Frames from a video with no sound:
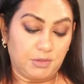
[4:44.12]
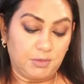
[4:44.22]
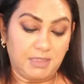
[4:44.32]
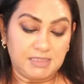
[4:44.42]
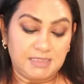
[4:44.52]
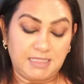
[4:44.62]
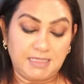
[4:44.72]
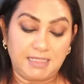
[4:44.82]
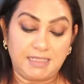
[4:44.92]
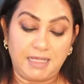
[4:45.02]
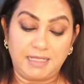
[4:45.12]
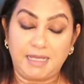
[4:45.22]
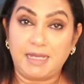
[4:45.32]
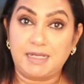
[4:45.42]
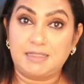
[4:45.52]
you can see that I
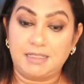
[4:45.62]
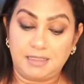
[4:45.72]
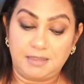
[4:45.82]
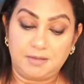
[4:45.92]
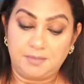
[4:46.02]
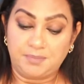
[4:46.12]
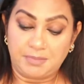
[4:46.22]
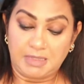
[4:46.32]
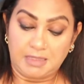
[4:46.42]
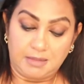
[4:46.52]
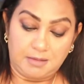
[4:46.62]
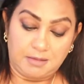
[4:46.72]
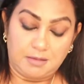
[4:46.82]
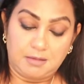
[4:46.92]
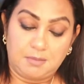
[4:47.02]
add the
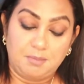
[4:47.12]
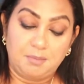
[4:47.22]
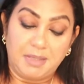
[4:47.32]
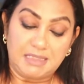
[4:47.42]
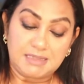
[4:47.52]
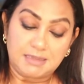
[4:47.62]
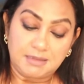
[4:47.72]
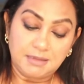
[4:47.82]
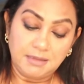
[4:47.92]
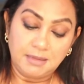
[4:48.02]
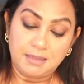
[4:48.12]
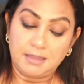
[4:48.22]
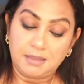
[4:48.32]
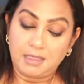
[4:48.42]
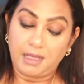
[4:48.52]
basin
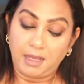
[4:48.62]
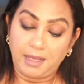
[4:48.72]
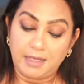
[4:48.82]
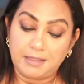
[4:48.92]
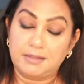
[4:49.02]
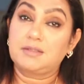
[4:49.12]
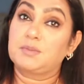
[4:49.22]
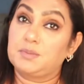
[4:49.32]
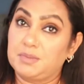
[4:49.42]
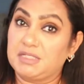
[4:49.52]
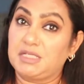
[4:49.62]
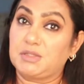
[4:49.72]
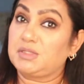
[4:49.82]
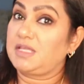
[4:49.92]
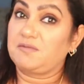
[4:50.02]
and
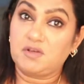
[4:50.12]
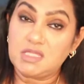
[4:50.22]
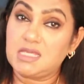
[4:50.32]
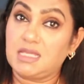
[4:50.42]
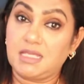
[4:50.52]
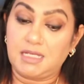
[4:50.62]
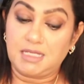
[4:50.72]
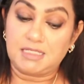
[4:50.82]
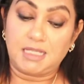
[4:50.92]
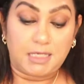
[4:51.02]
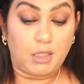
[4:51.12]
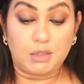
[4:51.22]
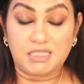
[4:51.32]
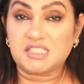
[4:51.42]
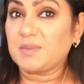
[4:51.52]
potatoes, everything in it, and all
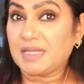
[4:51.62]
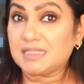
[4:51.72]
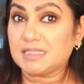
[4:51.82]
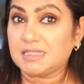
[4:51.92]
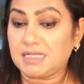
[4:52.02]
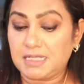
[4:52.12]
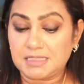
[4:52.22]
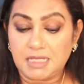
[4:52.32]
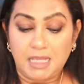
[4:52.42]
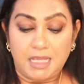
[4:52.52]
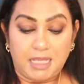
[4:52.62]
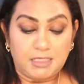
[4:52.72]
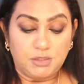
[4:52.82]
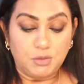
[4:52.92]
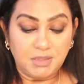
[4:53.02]
the spices in it,
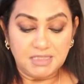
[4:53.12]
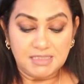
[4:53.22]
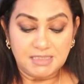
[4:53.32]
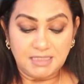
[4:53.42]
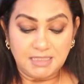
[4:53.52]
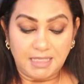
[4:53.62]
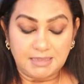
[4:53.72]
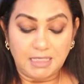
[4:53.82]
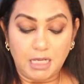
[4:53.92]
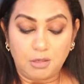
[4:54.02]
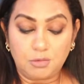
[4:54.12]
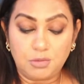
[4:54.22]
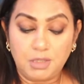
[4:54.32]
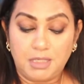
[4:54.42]
and you can see that how